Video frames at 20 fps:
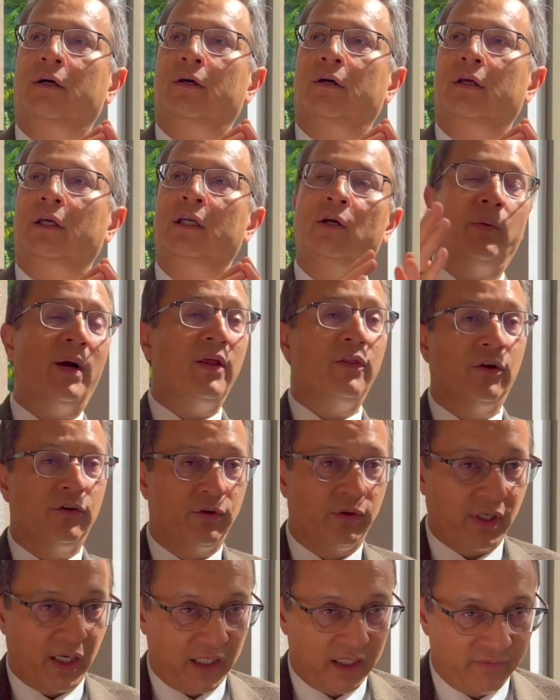in a way, those
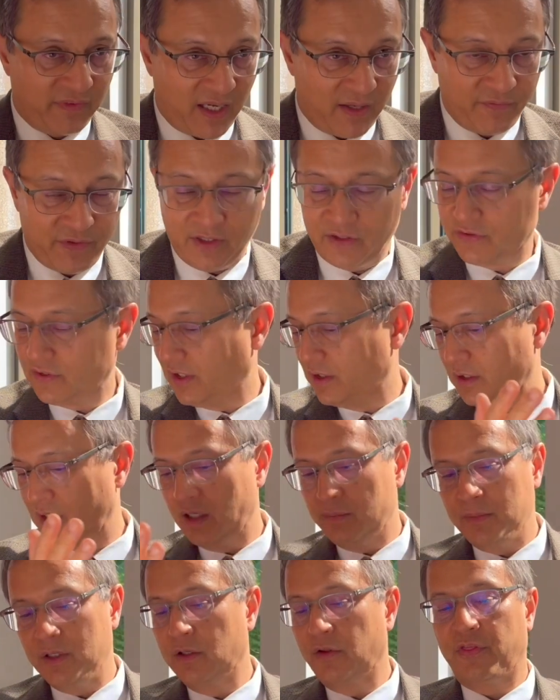are kind of obvious. And
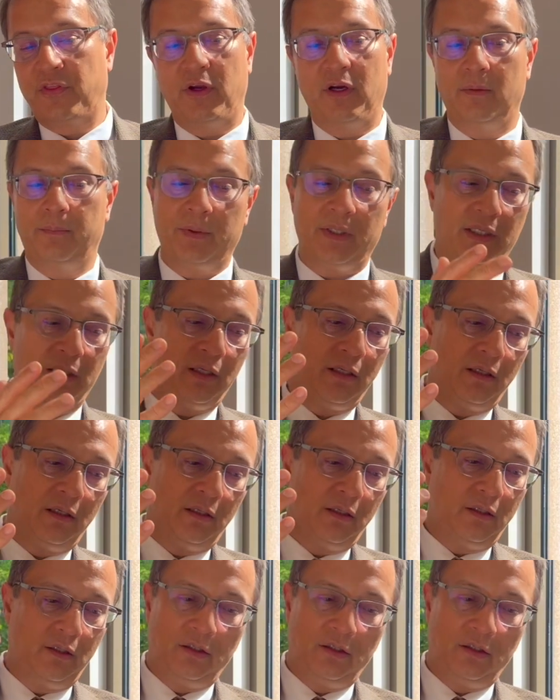immunotherapy,